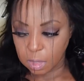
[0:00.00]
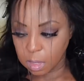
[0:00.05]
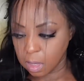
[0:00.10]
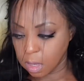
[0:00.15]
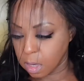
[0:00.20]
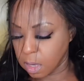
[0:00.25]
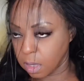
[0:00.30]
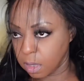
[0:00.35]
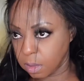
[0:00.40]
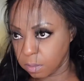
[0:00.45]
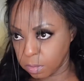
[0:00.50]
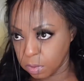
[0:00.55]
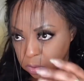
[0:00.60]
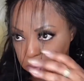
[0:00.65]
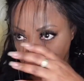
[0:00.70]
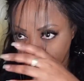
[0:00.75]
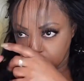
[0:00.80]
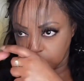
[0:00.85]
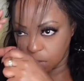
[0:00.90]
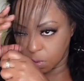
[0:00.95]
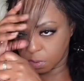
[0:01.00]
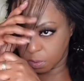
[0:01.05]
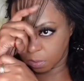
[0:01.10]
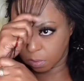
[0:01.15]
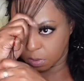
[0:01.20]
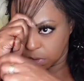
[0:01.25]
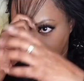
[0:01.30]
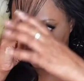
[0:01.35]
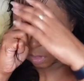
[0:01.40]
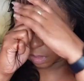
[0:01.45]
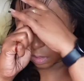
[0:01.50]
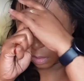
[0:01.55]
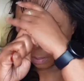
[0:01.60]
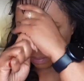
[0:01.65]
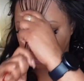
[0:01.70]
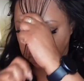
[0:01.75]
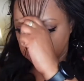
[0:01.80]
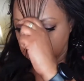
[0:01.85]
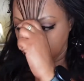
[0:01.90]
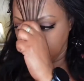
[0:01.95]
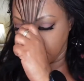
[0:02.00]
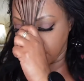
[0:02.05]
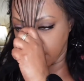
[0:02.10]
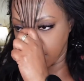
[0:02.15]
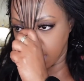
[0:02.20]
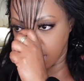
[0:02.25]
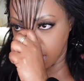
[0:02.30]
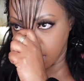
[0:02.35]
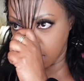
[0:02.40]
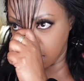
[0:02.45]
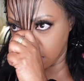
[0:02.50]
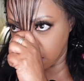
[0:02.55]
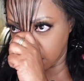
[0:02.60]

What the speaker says: I am going to spray.